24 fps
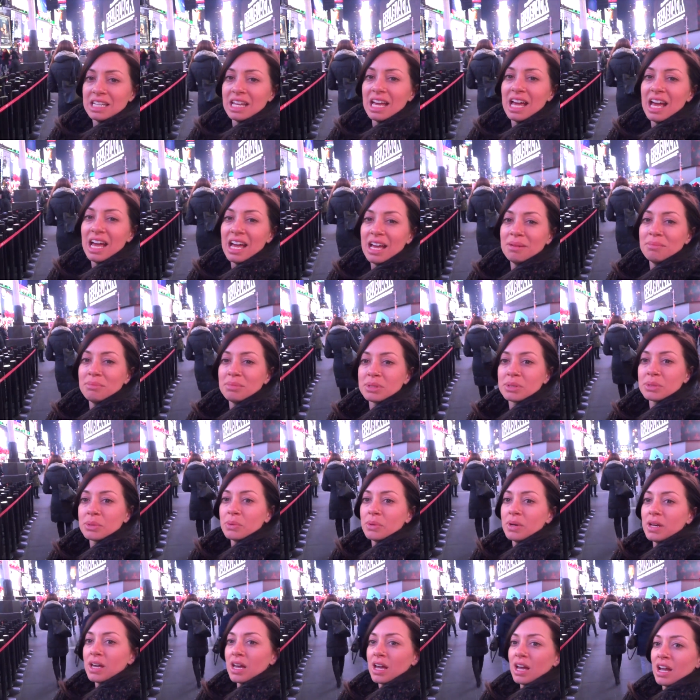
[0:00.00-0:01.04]
Times
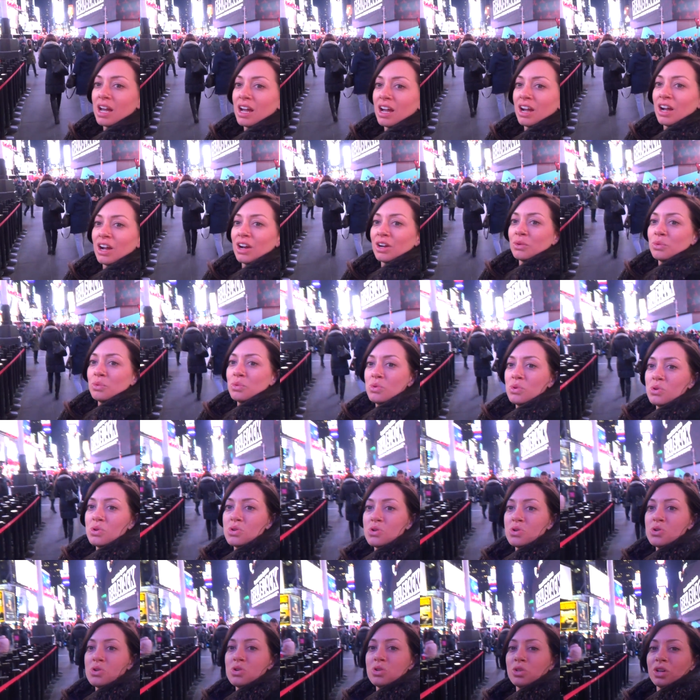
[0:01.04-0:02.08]
Square,
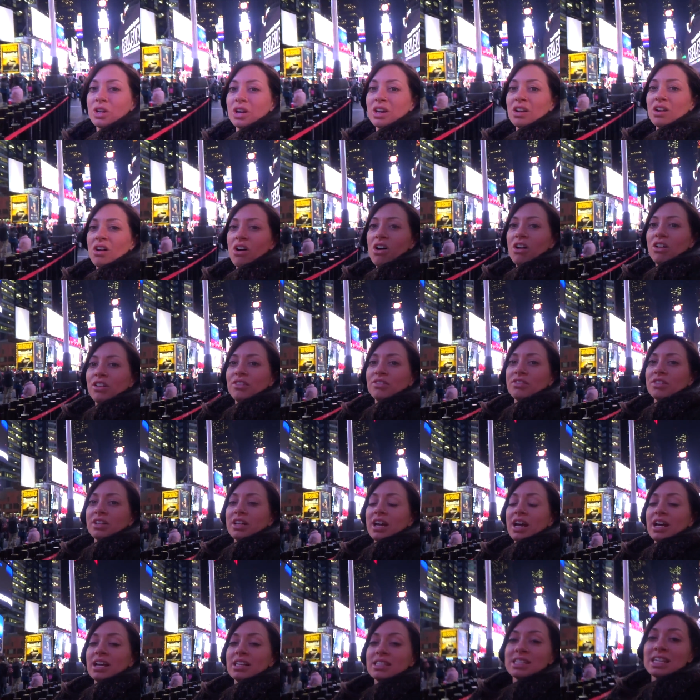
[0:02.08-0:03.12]
woo, look at all of the
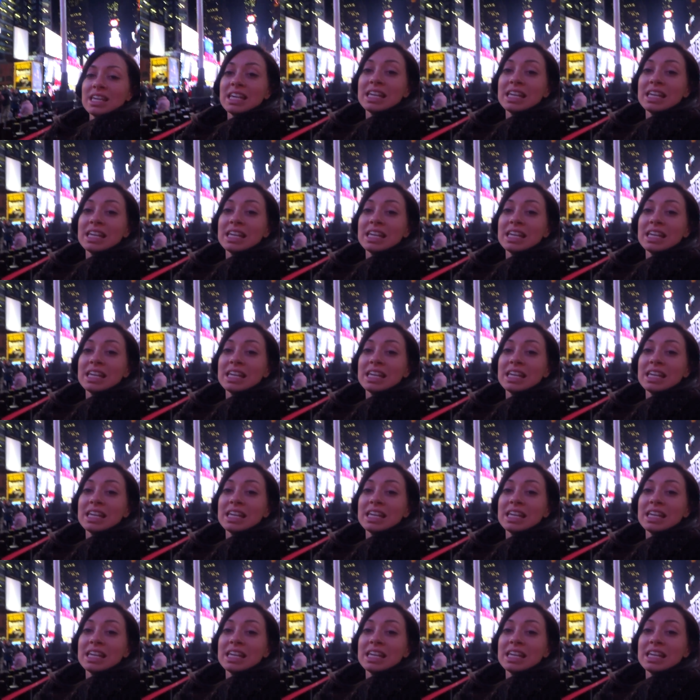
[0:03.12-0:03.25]
lights.